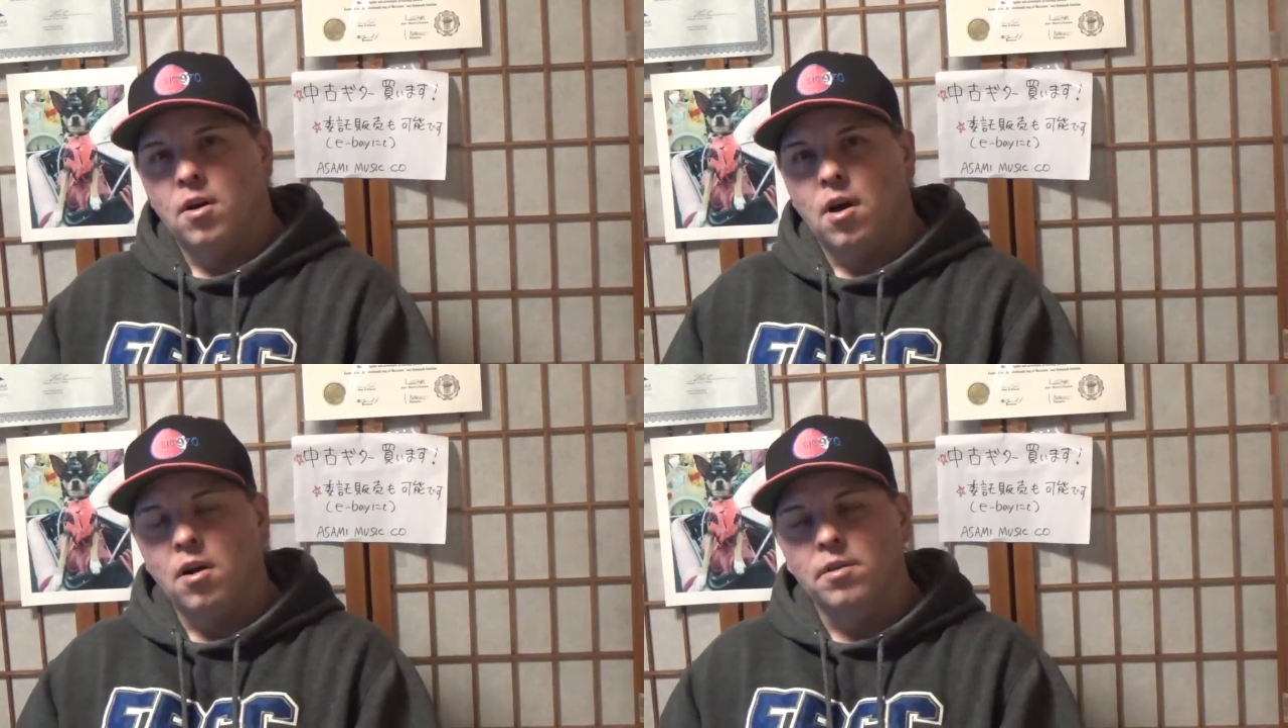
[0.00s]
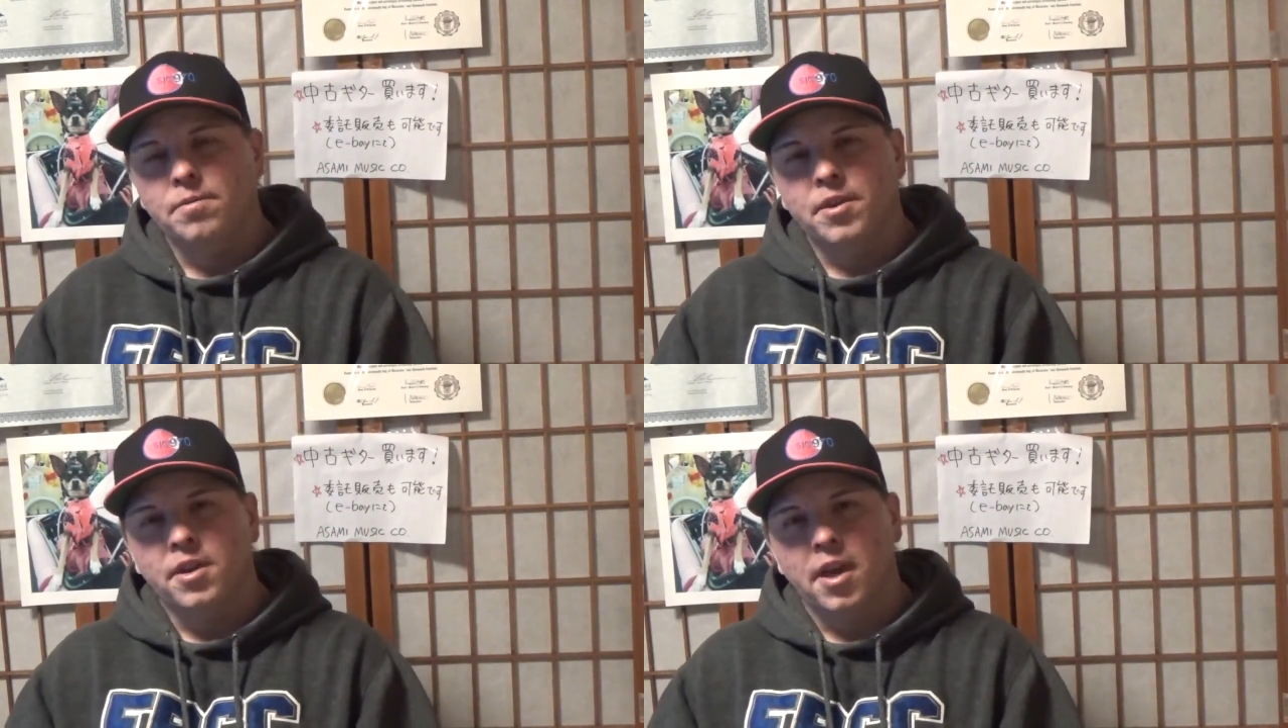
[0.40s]
All of
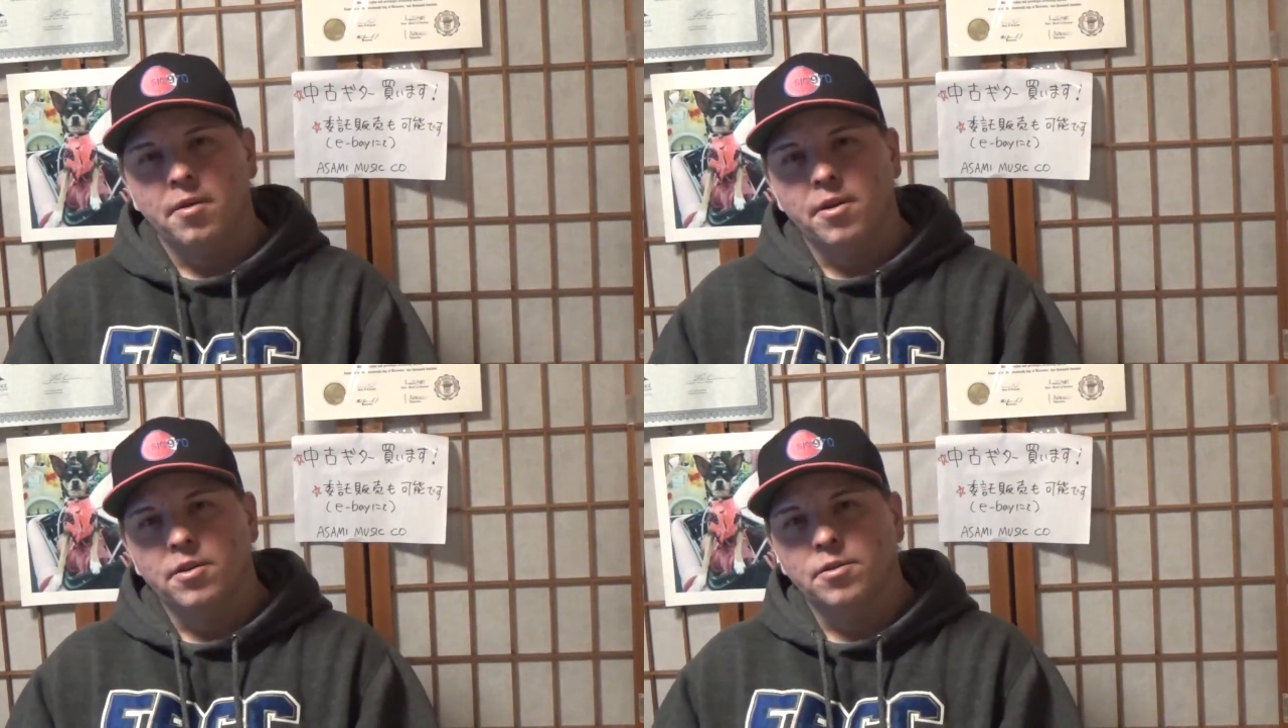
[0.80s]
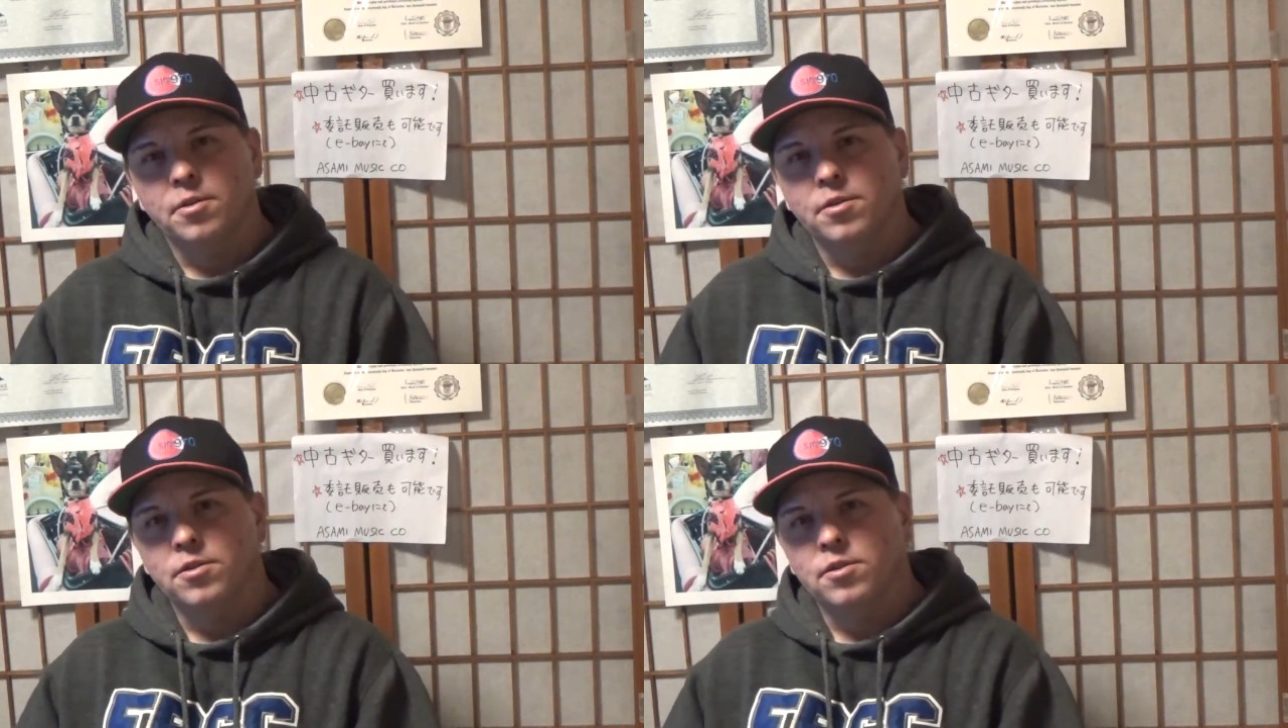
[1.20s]
the
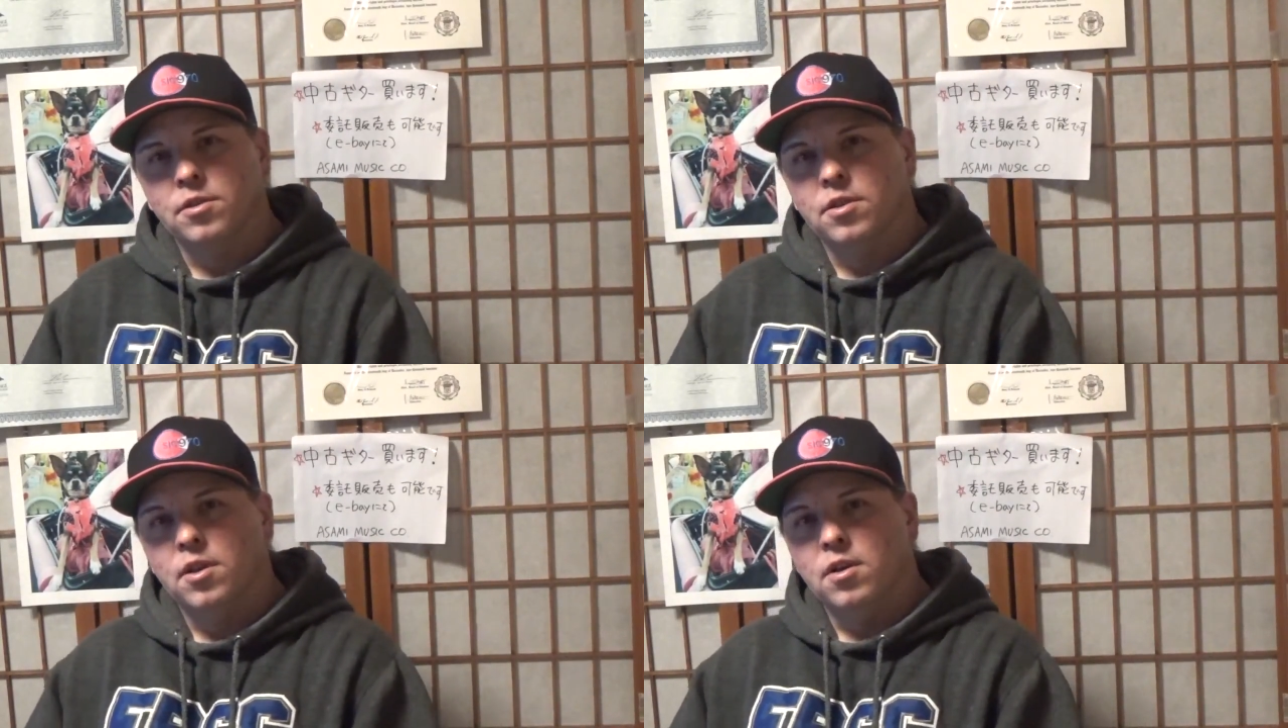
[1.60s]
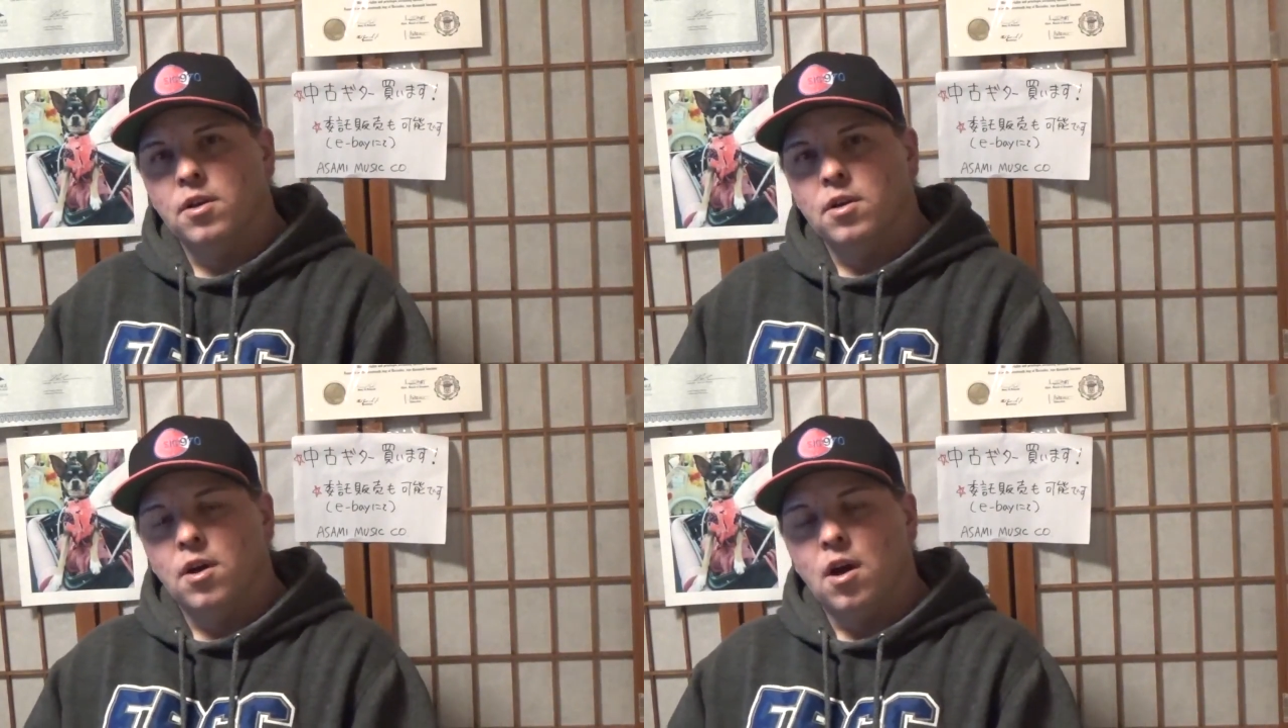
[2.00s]
characters
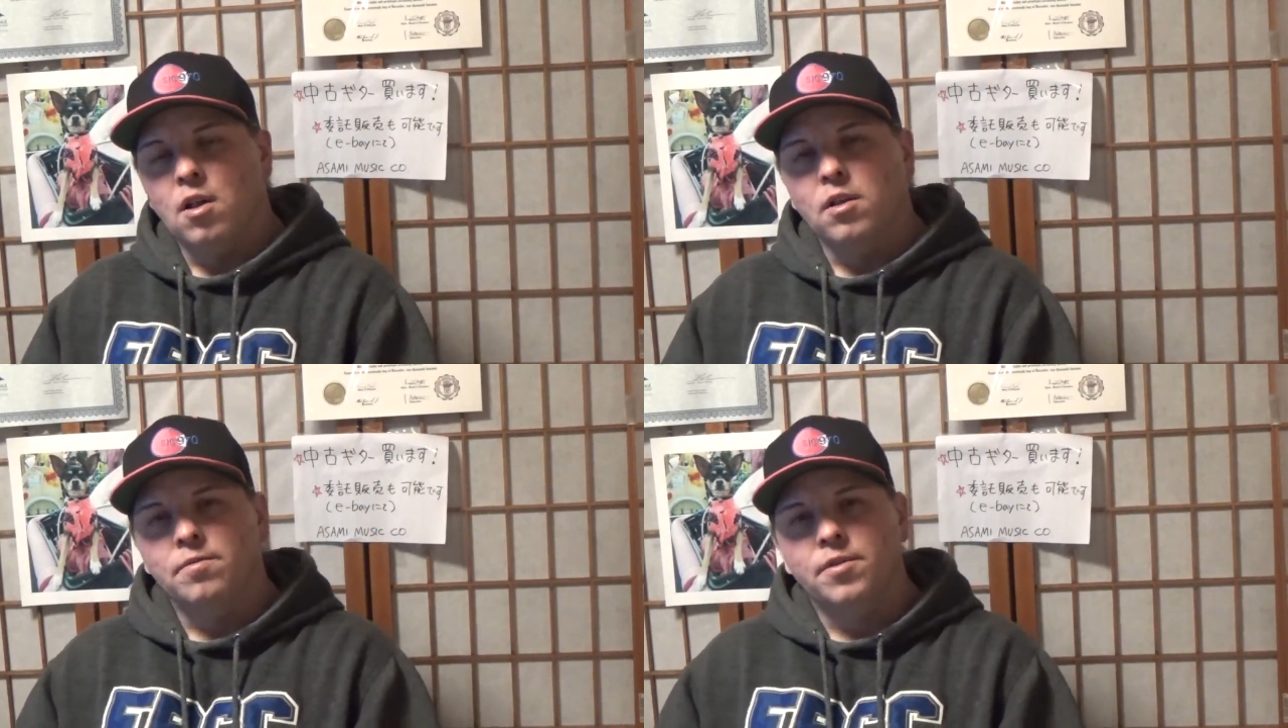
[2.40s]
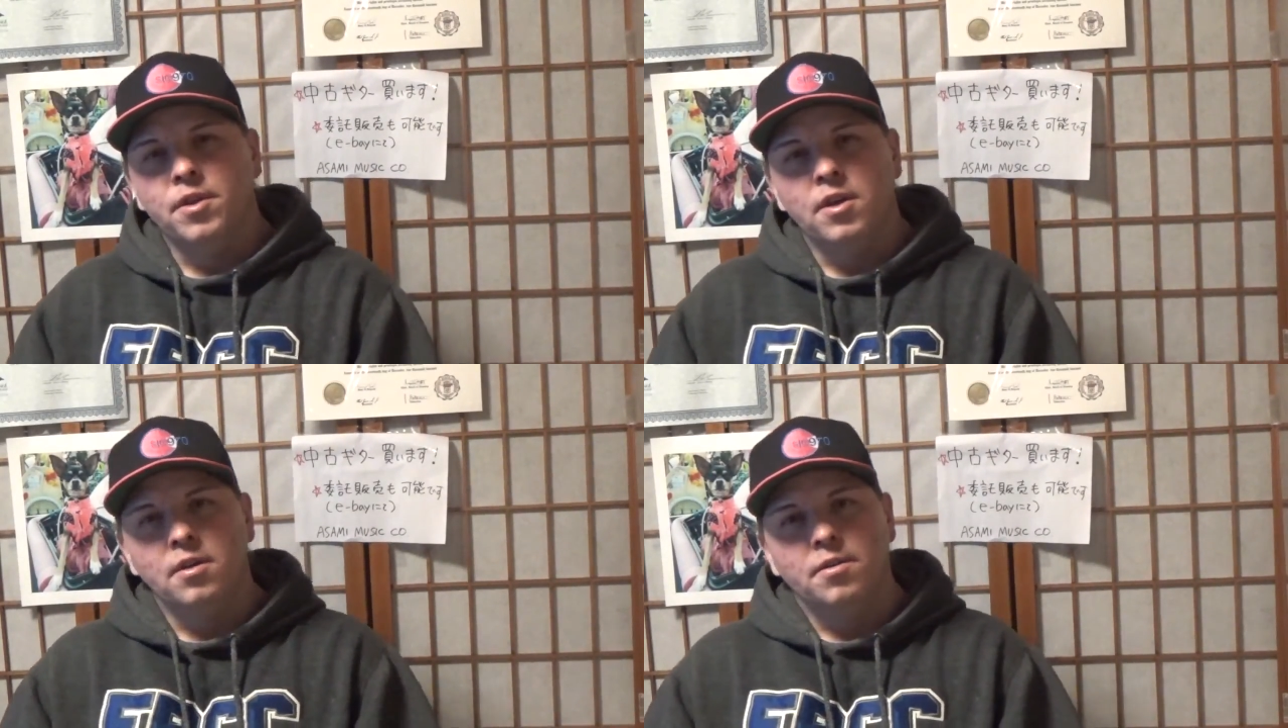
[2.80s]
all of
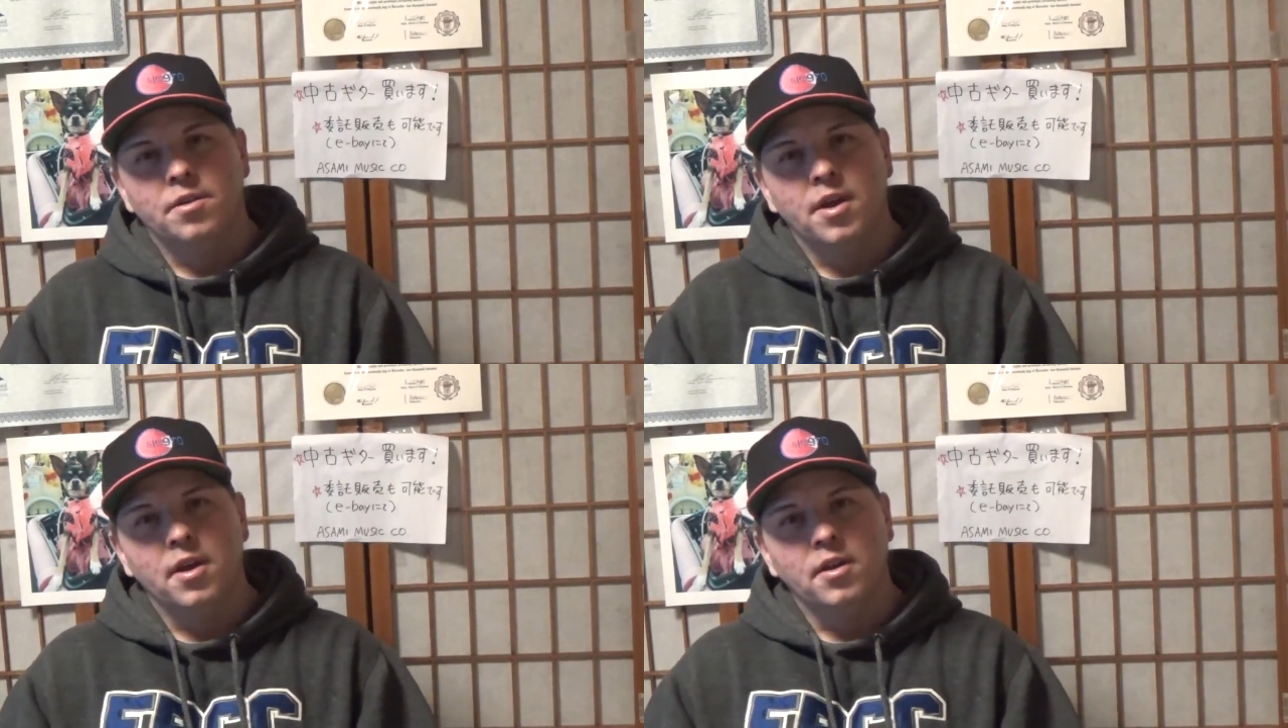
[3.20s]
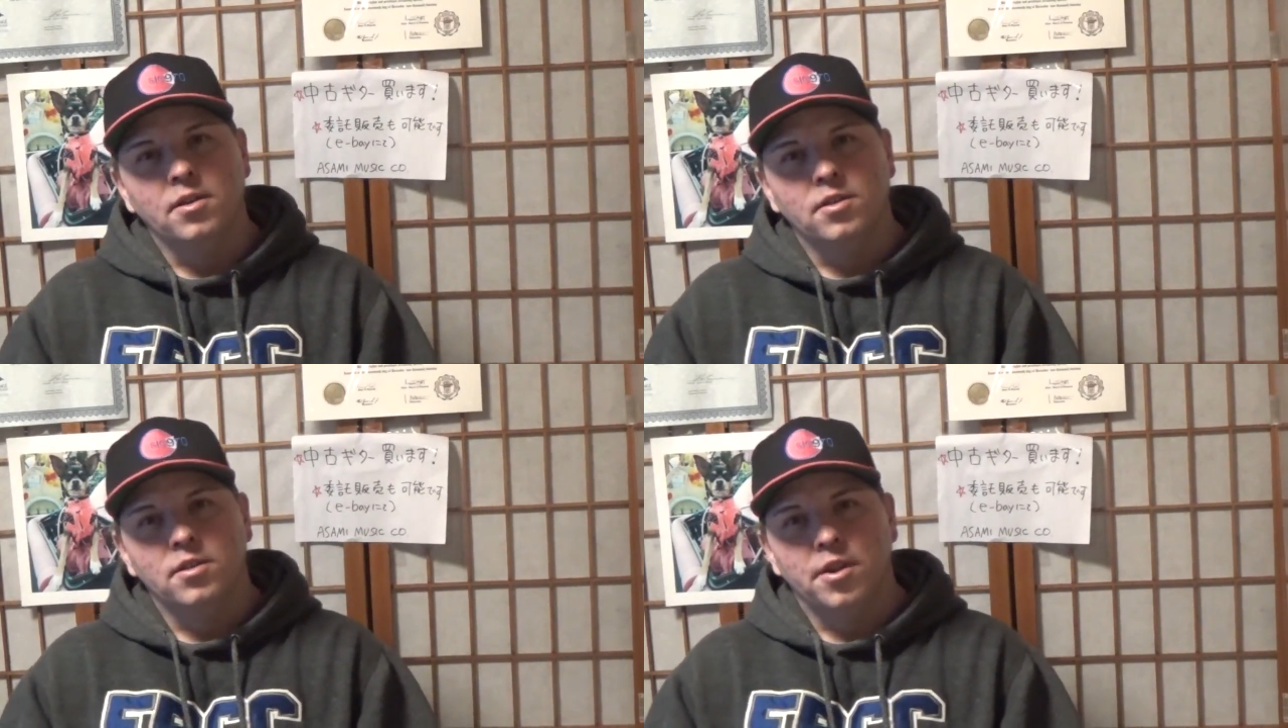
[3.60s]
the
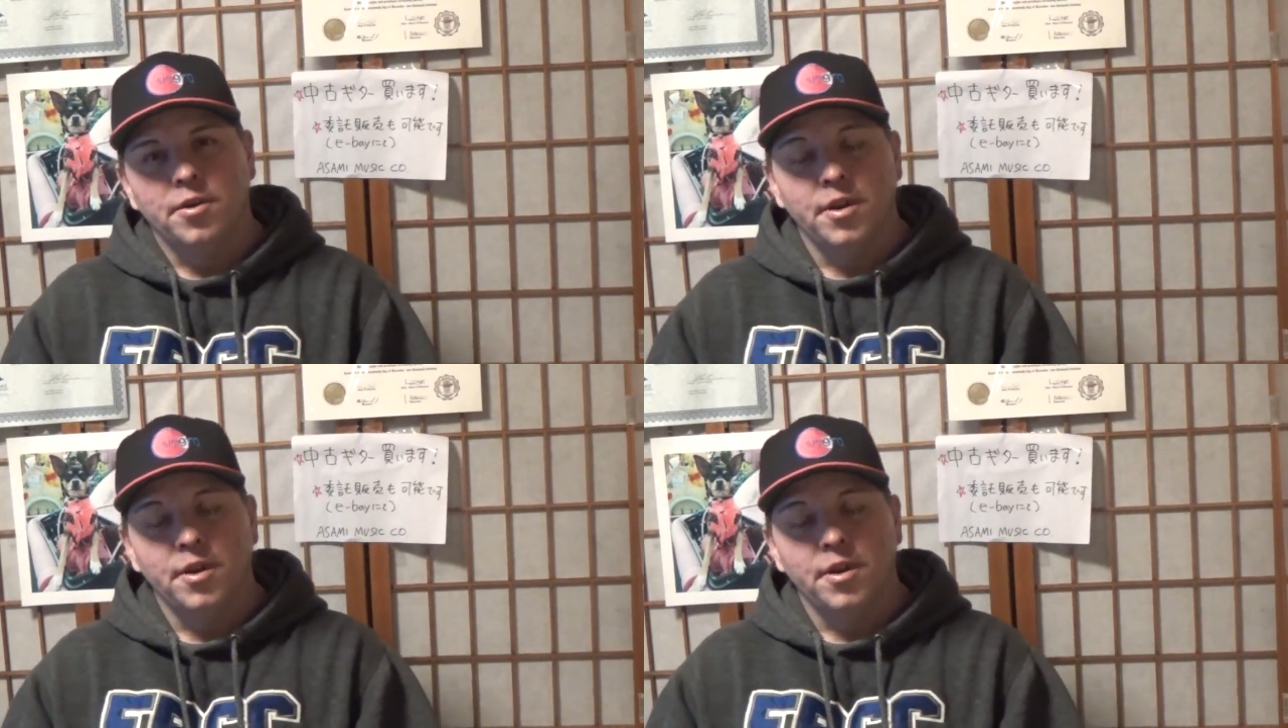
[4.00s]
things that are